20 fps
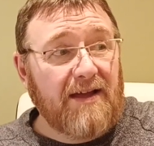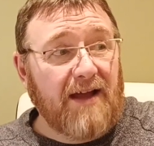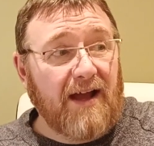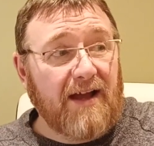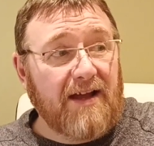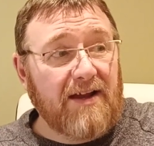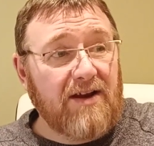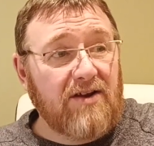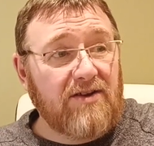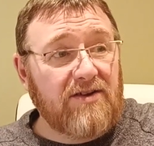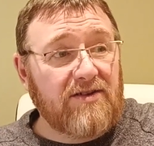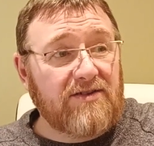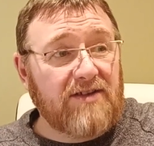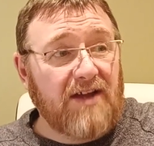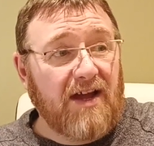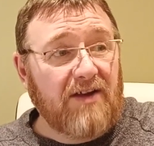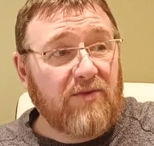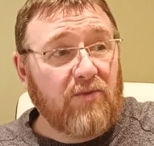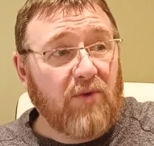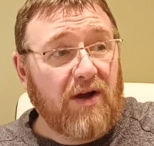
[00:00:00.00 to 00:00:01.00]
I can
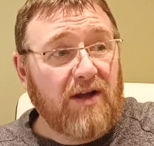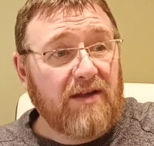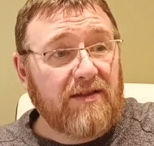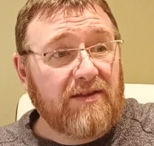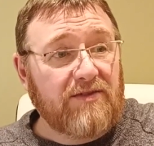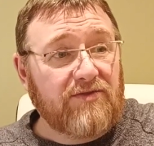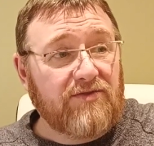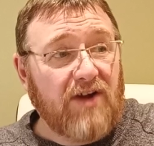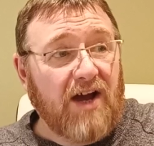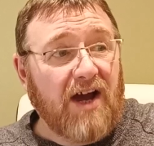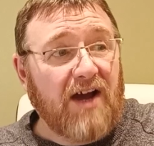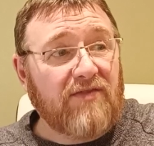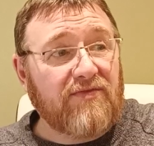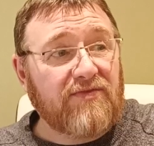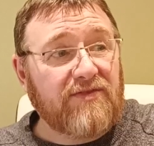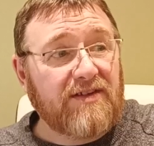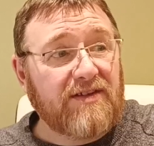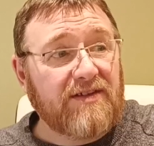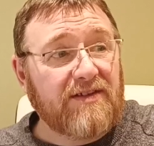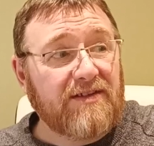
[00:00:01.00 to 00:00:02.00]
understand why the
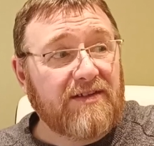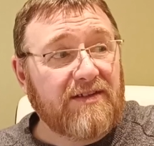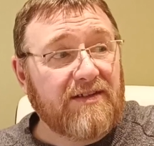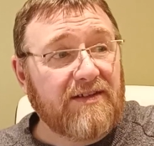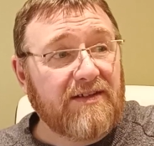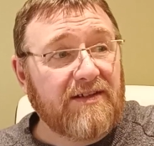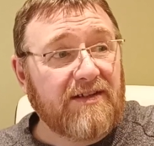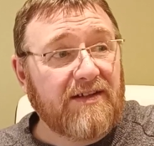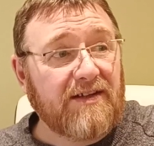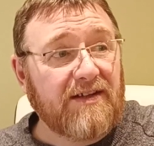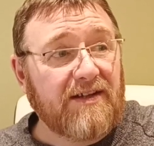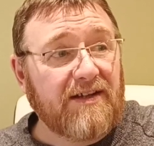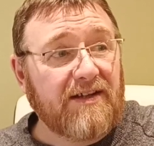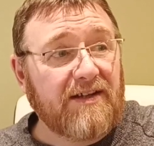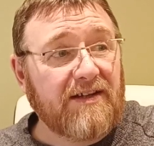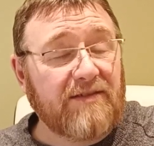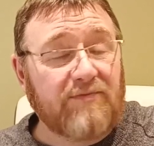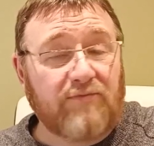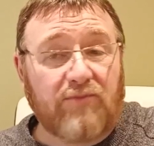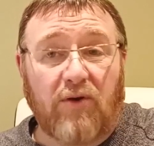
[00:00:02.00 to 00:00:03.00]
draft
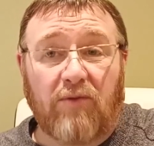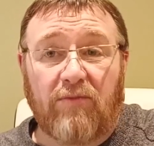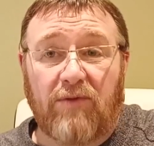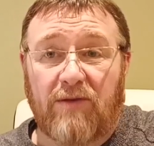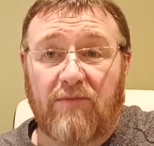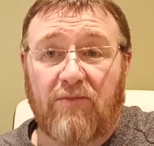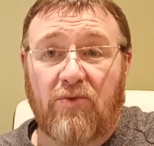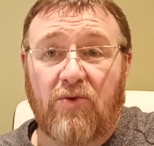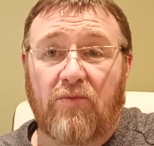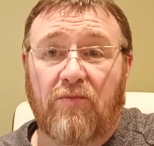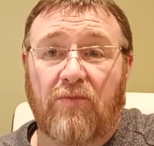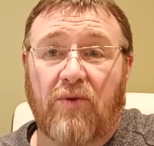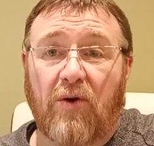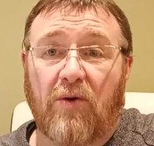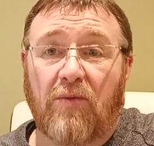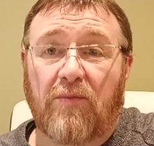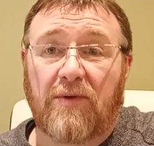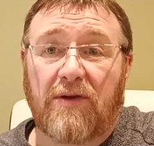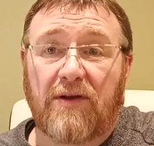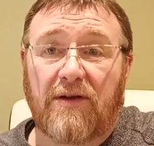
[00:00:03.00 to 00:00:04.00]
is probably more
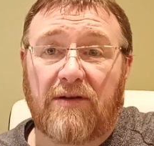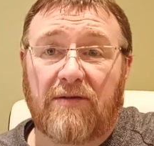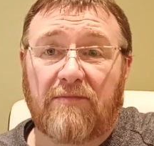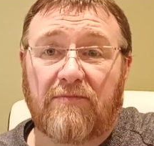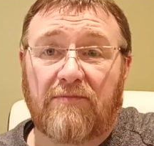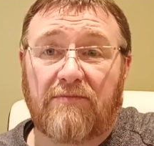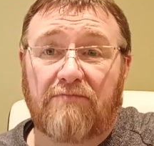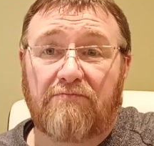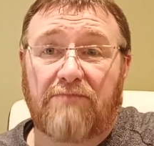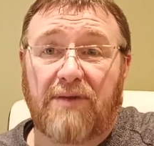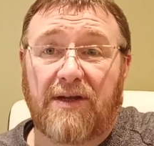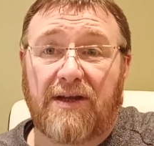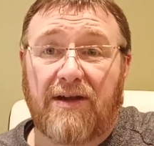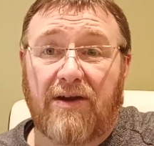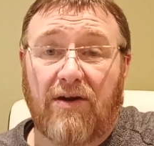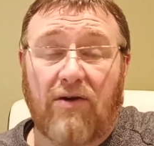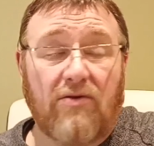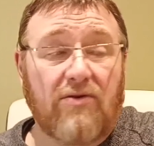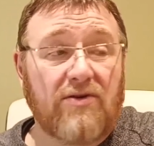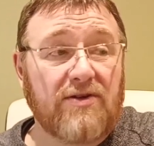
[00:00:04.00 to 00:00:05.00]
popular,
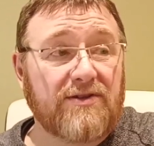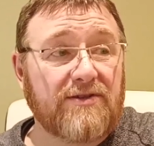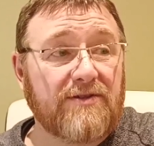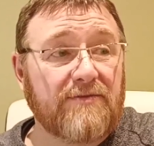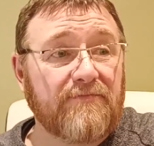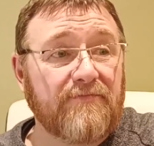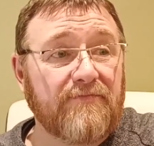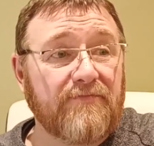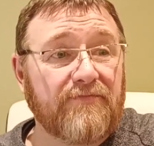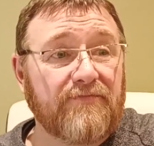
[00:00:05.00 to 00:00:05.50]
because